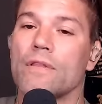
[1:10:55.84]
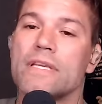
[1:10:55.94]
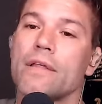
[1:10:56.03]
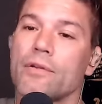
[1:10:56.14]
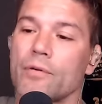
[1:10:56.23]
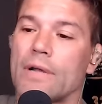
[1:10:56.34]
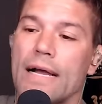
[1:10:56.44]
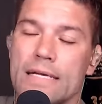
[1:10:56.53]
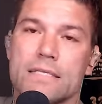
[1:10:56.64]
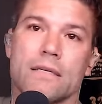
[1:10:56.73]
the other
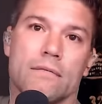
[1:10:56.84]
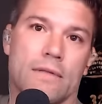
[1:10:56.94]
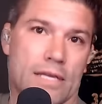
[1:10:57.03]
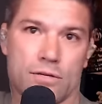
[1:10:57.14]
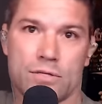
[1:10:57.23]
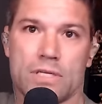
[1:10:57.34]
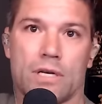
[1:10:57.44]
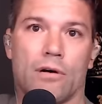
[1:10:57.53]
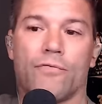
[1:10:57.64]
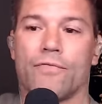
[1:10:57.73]
guys like
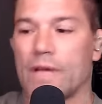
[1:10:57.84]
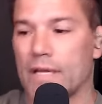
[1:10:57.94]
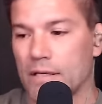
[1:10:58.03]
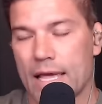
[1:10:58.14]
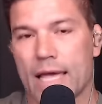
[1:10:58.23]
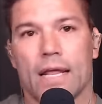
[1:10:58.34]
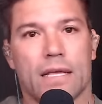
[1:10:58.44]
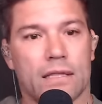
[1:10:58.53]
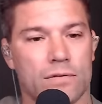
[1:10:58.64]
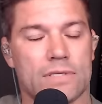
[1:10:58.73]
yourself and
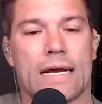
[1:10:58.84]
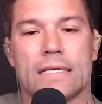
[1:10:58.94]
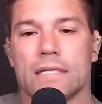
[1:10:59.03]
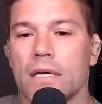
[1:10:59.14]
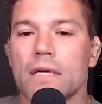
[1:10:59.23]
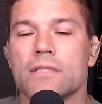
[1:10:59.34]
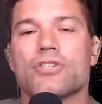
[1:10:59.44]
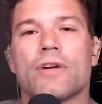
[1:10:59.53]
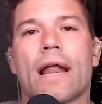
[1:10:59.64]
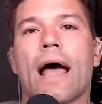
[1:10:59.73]
Anik and those guys to
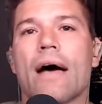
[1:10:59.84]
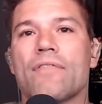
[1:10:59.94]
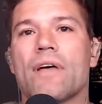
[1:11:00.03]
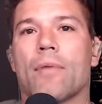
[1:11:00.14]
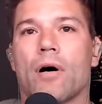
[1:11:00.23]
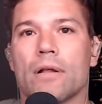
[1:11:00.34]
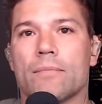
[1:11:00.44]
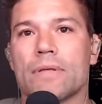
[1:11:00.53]
try to have them on and be